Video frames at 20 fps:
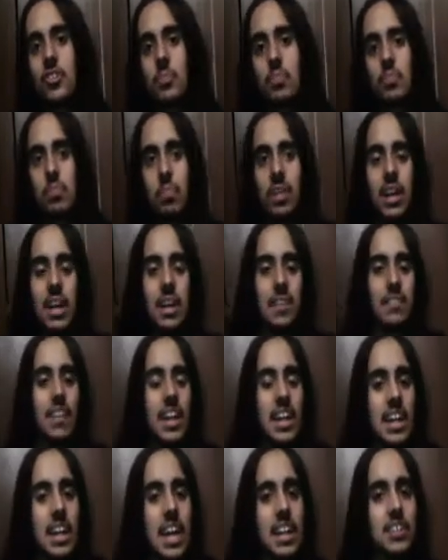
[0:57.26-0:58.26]
played by
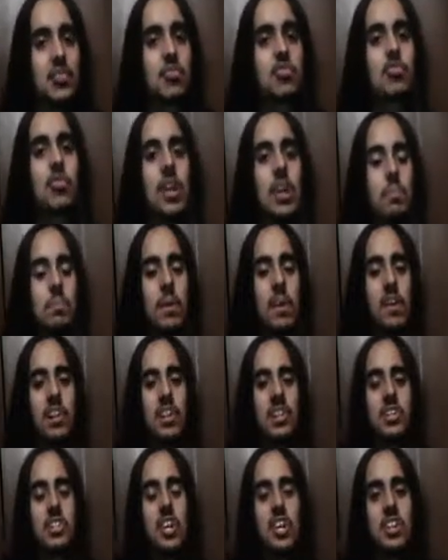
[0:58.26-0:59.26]
the actors Drake Bell
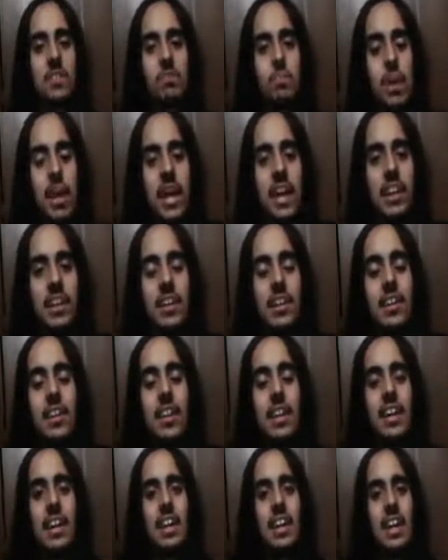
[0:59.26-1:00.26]
and Josh Peck,
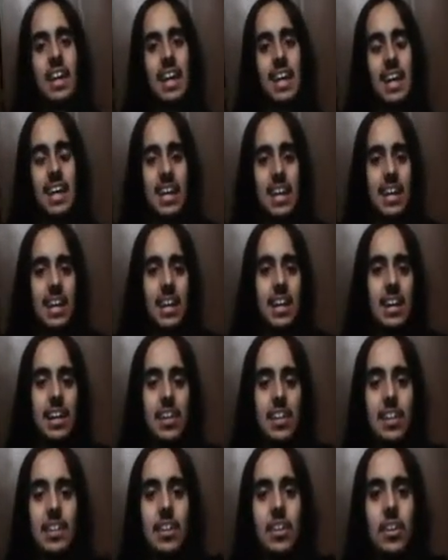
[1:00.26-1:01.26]

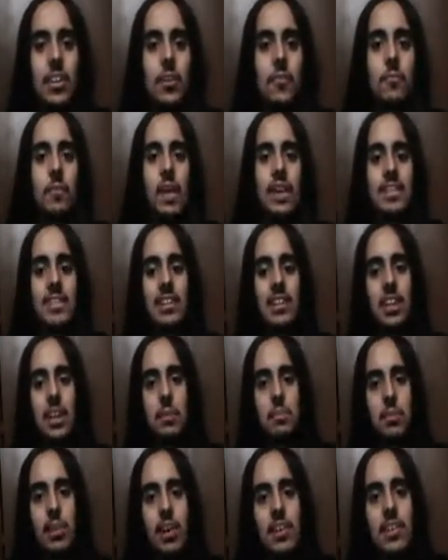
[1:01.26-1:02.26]
and they're basically
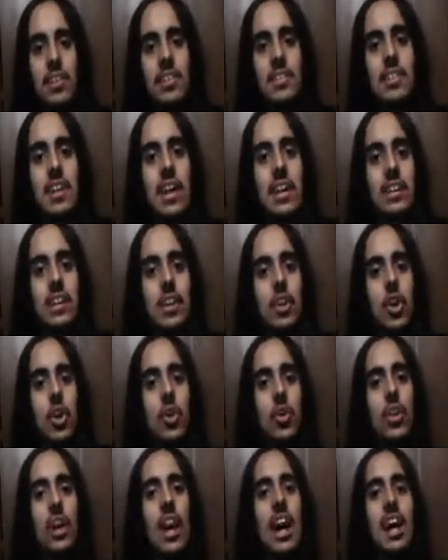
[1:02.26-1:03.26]
brothers that they go
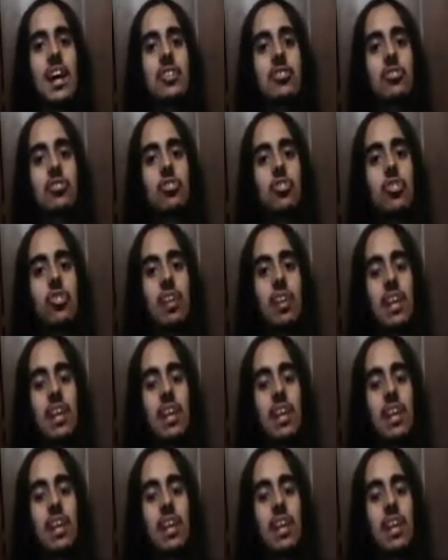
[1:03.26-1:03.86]
to high school,